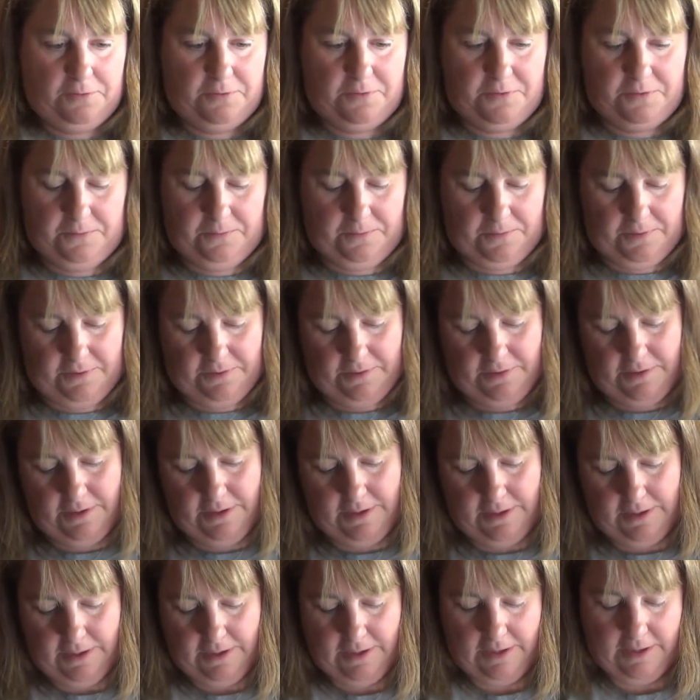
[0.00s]
cool.
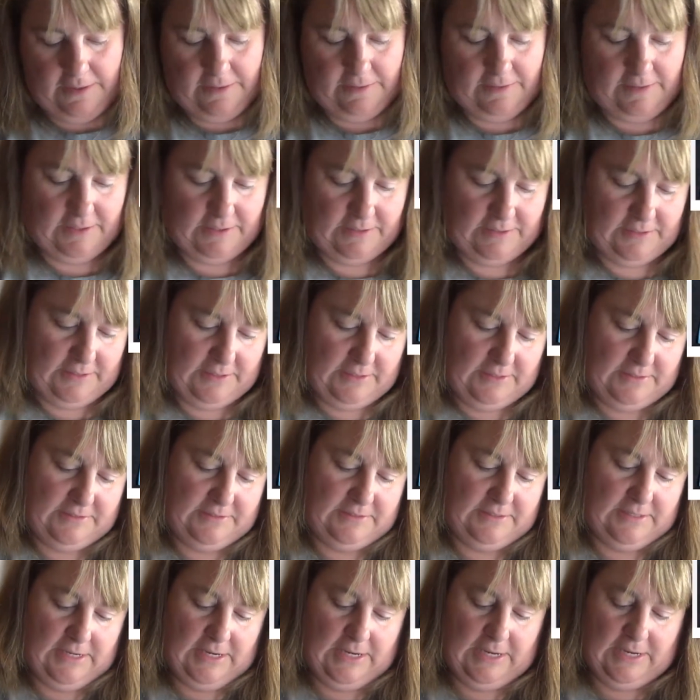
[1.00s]
They did
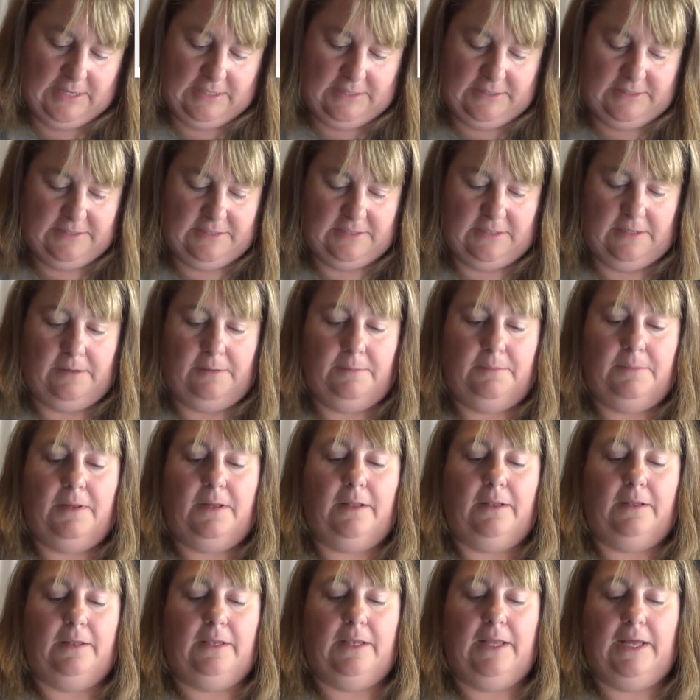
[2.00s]
add some
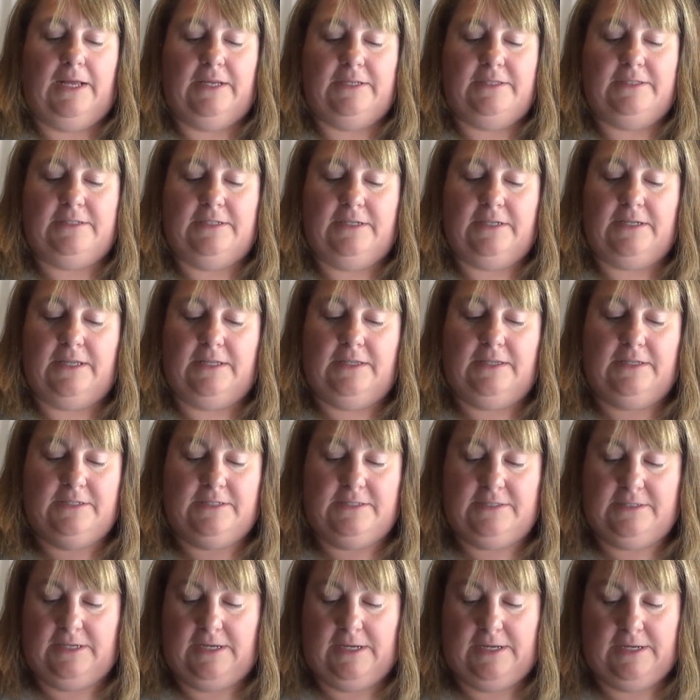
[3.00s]
elastic in the
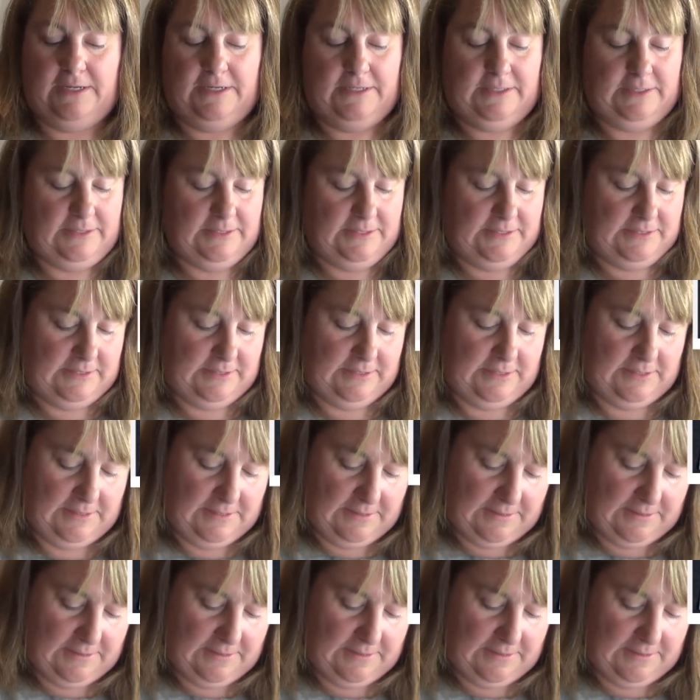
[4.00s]
sides.